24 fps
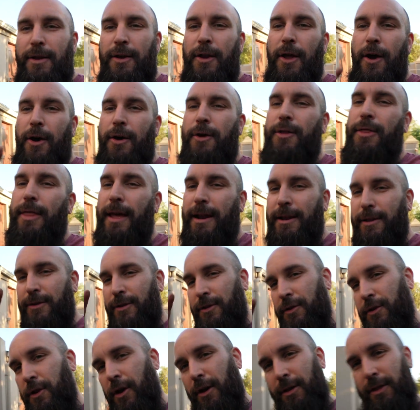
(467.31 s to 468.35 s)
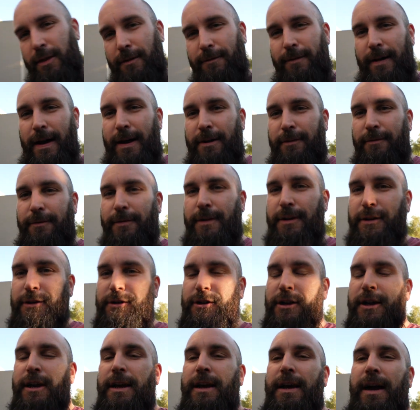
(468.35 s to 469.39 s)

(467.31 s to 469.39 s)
No, that is not the final finish.